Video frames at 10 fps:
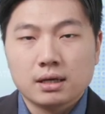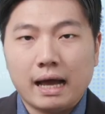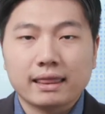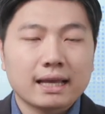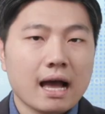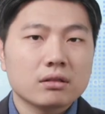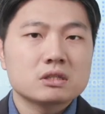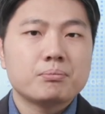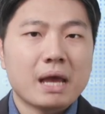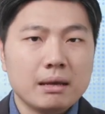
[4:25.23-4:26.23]
And the
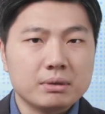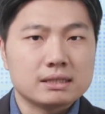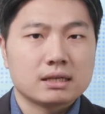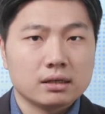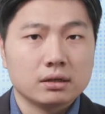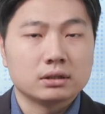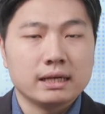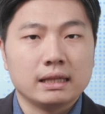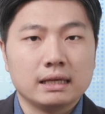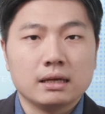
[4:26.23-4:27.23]
countless babies killed
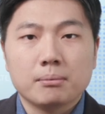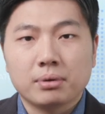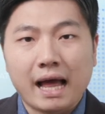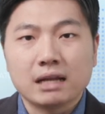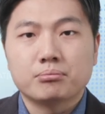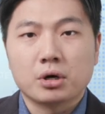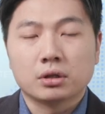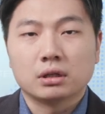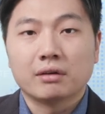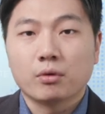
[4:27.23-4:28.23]
in the planned
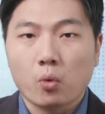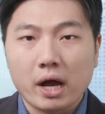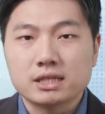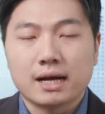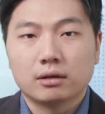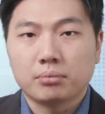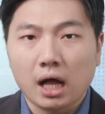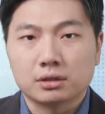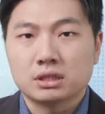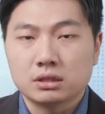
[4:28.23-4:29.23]
birth of the one-child
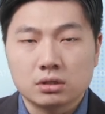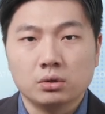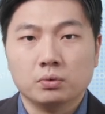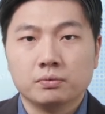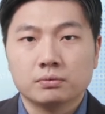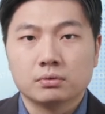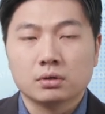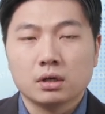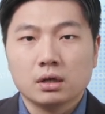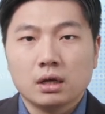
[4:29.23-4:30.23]
policy, too.
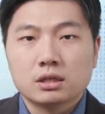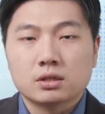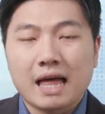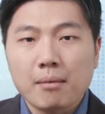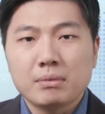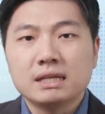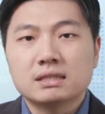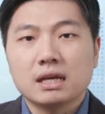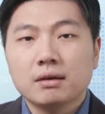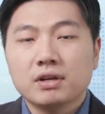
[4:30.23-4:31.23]
So that
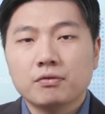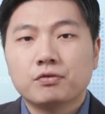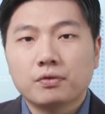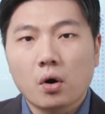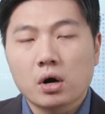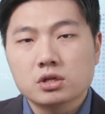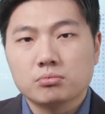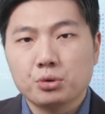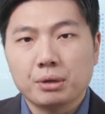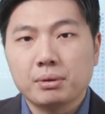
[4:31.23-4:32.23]
means even if 400
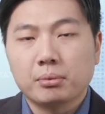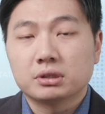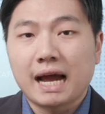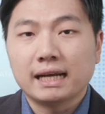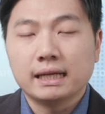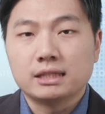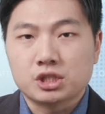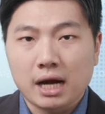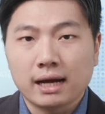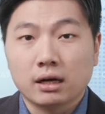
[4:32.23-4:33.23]
million people died in
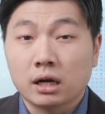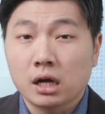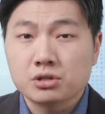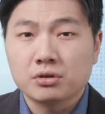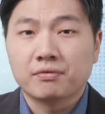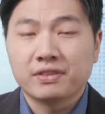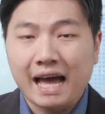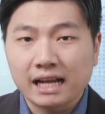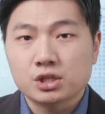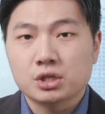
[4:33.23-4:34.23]
China, a country of
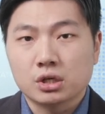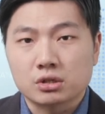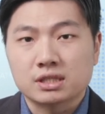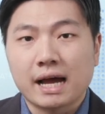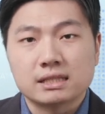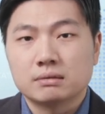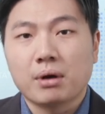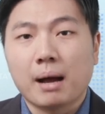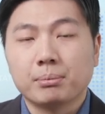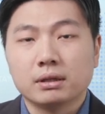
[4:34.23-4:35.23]
that sheer size and
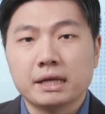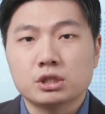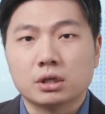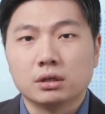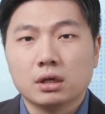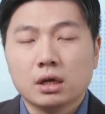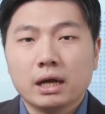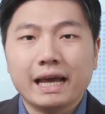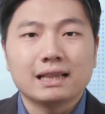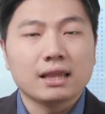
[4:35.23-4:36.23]
population,
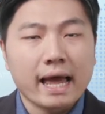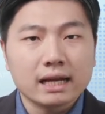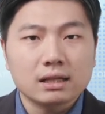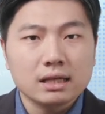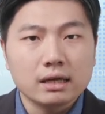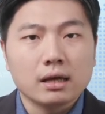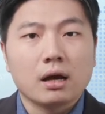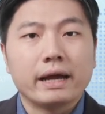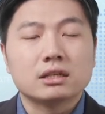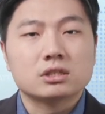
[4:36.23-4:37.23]
it likely
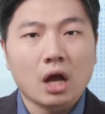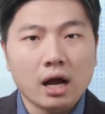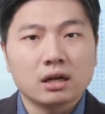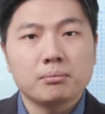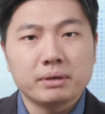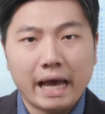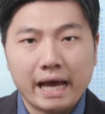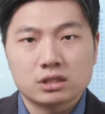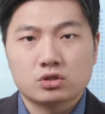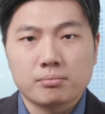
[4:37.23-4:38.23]
is not going to be
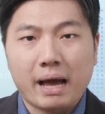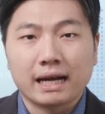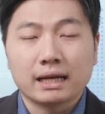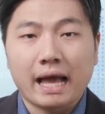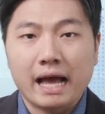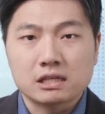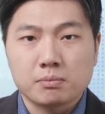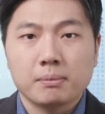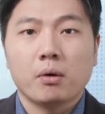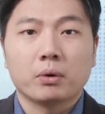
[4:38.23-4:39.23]
as dramatic as
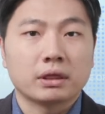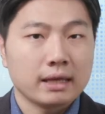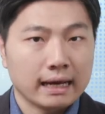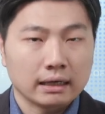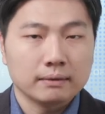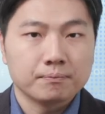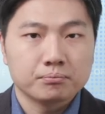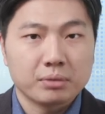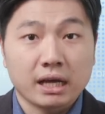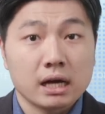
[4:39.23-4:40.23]
people would think,
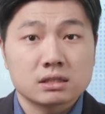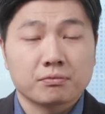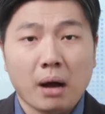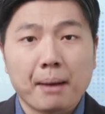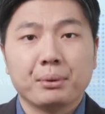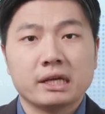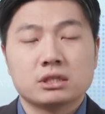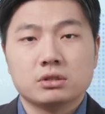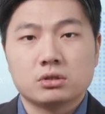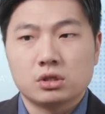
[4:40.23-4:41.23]
because of
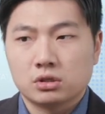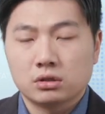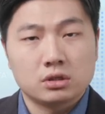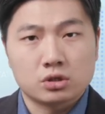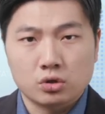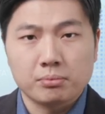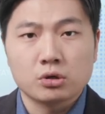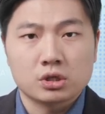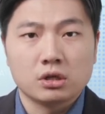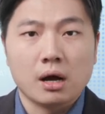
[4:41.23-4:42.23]
population
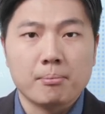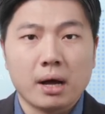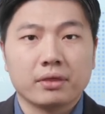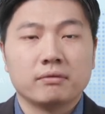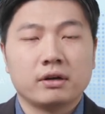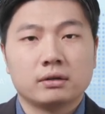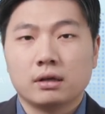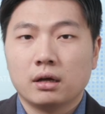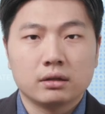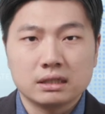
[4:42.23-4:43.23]
distribution among
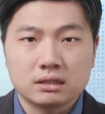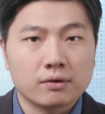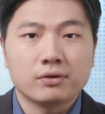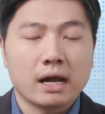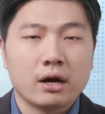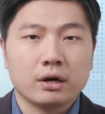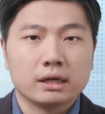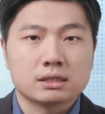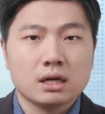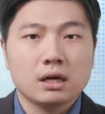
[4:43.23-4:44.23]
the different
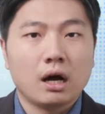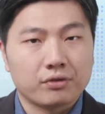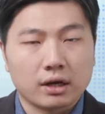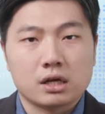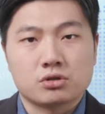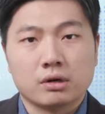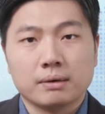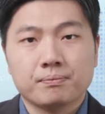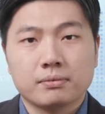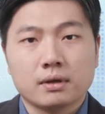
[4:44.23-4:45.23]
areas of the country.
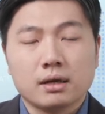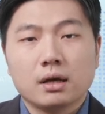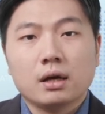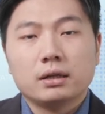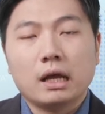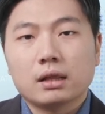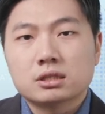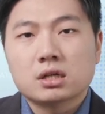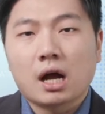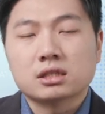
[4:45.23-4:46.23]
Now
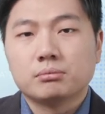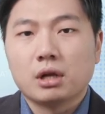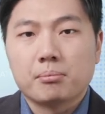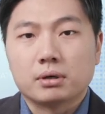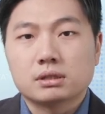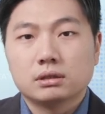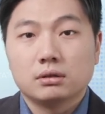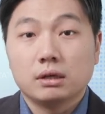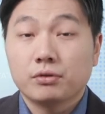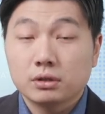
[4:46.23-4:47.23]
let's talk some numbers.
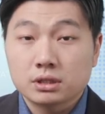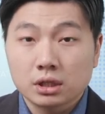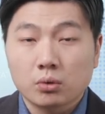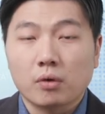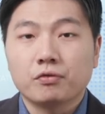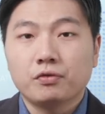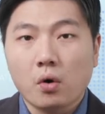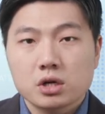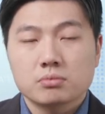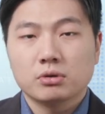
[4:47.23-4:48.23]
If you consider what
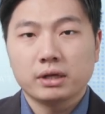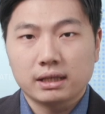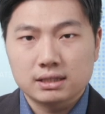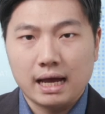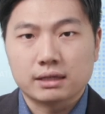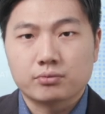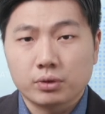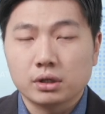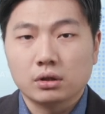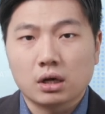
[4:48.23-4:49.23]
400 million deaths
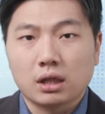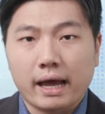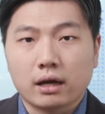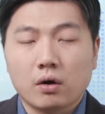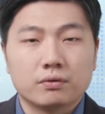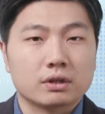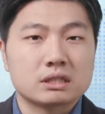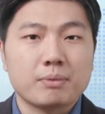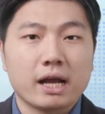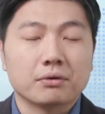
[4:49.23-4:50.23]
really look like over the
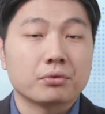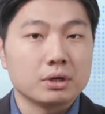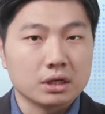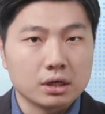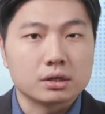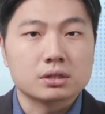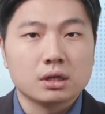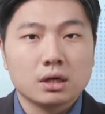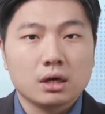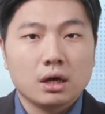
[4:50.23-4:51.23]
span of 3 years,
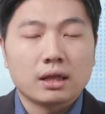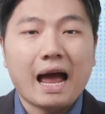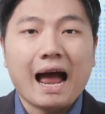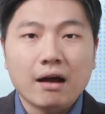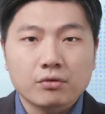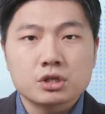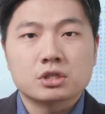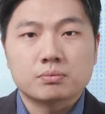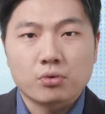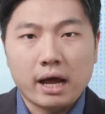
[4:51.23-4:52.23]
the average
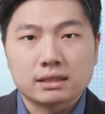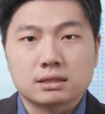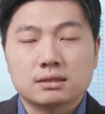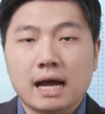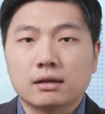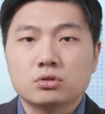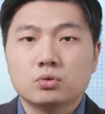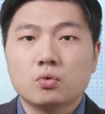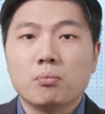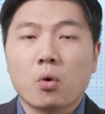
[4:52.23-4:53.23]
spreads down
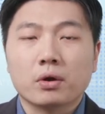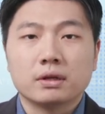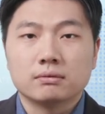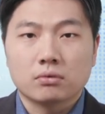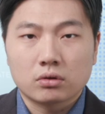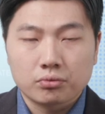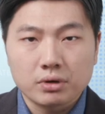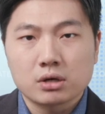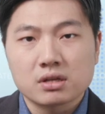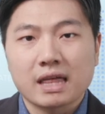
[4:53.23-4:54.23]
to more than
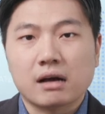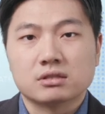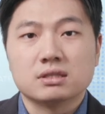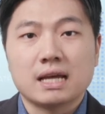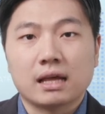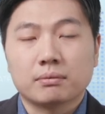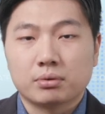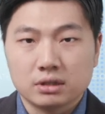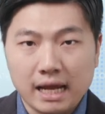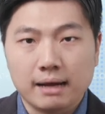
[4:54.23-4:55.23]
300,000 deaths
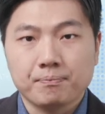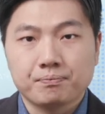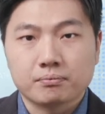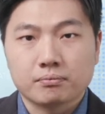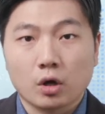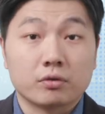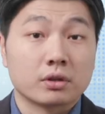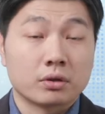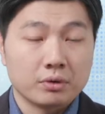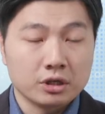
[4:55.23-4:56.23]
per day over the
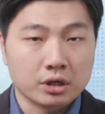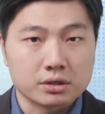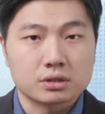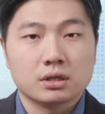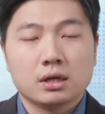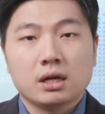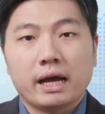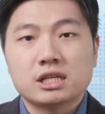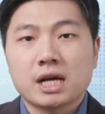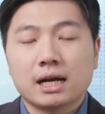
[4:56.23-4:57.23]
3 years.
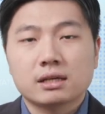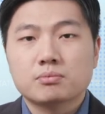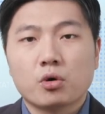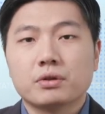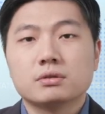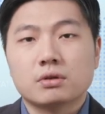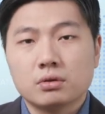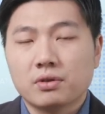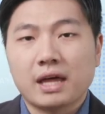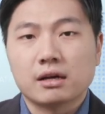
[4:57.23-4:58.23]
And China has more than
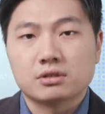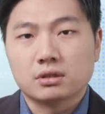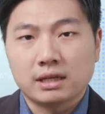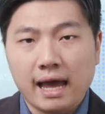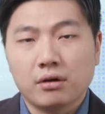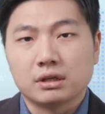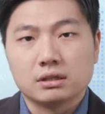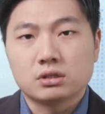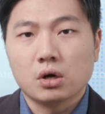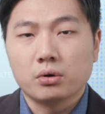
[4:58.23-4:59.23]
2,000
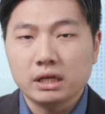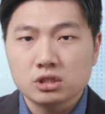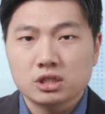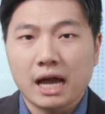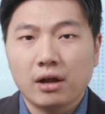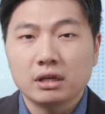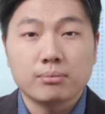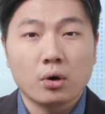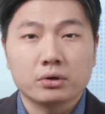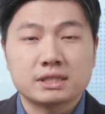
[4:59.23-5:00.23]
counties, so each county
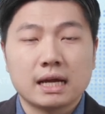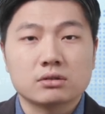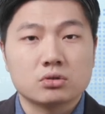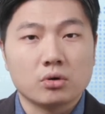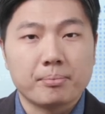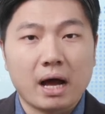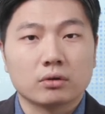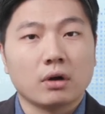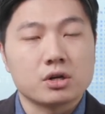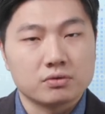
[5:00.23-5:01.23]
boils down to about
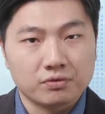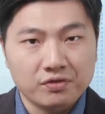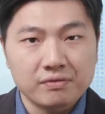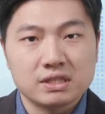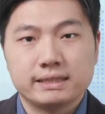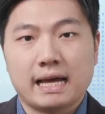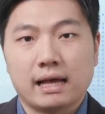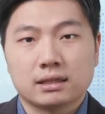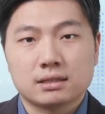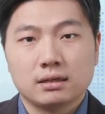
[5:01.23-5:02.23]
150
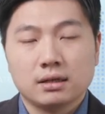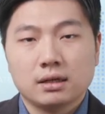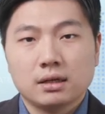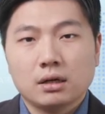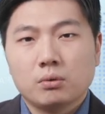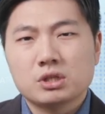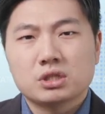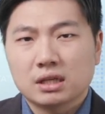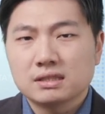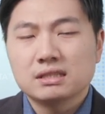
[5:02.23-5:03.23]
deaths, which
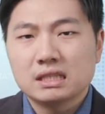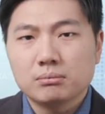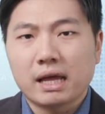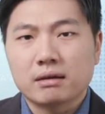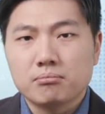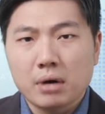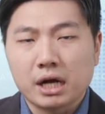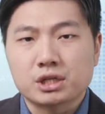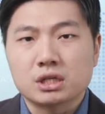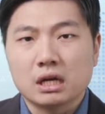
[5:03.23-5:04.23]
doesn't seem like much